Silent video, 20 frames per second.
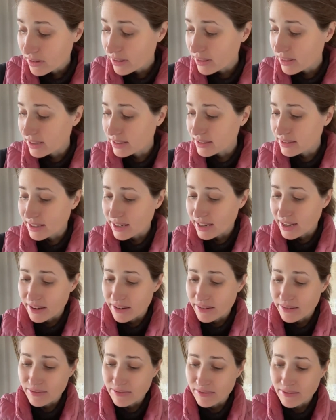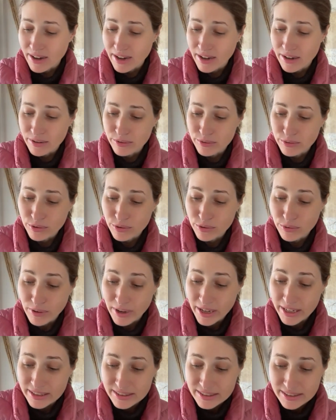of the things that I have found
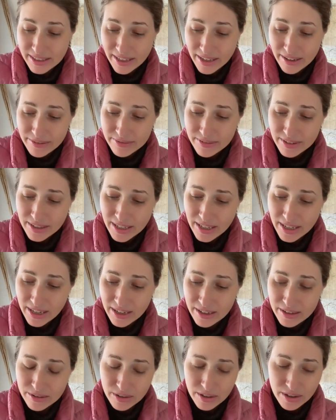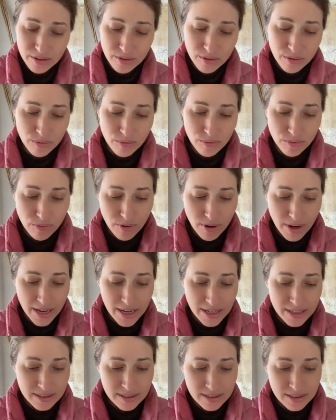creates safety and then
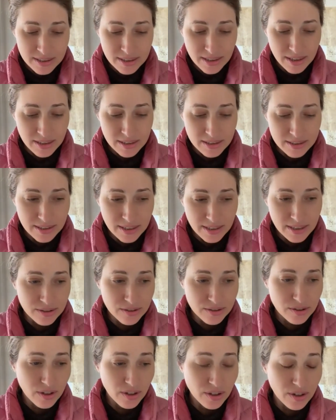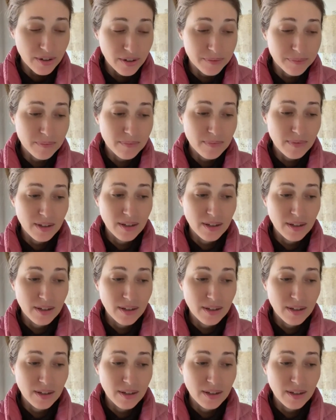creates this is the,